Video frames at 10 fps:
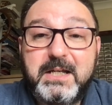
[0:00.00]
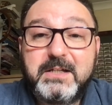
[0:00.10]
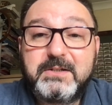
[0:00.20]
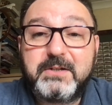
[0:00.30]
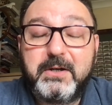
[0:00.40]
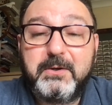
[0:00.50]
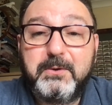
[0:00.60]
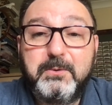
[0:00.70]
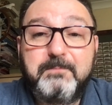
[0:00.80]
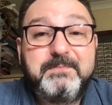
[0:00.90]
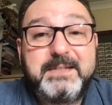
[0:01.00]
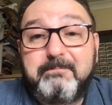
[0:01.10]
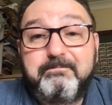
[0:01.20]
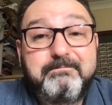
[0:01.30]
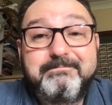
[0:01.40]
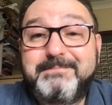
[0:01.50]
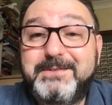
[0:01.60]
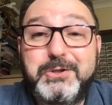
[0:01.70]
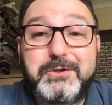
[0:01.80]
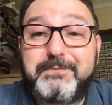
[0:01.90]
So yeah,
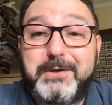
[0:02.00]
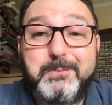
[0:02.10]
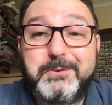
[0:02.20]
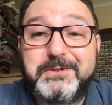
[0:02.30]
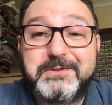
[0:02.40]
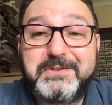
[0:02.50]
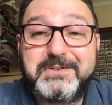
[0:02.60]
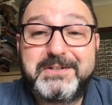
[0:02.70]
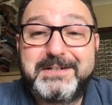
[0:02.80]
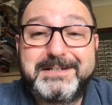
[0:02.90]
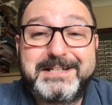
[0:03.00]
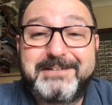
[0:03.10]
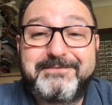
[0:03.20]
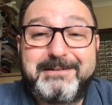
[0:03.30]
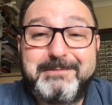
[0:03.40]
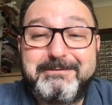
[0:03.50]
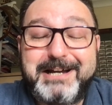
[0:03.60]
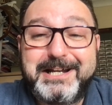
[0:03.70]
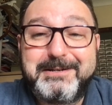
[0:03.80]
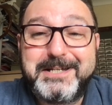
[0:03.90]
just vote once. Get the family
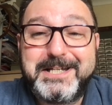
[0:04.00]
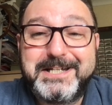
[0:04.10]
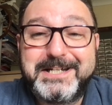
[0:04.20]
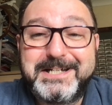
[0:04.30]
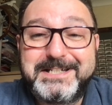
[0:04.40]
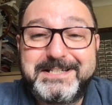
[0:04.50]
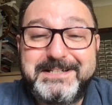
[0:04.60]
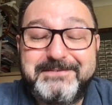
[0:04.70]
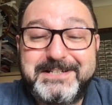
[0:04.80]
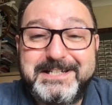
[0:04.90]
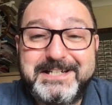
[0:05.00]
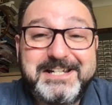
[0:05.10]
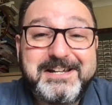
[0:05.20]
around the TV.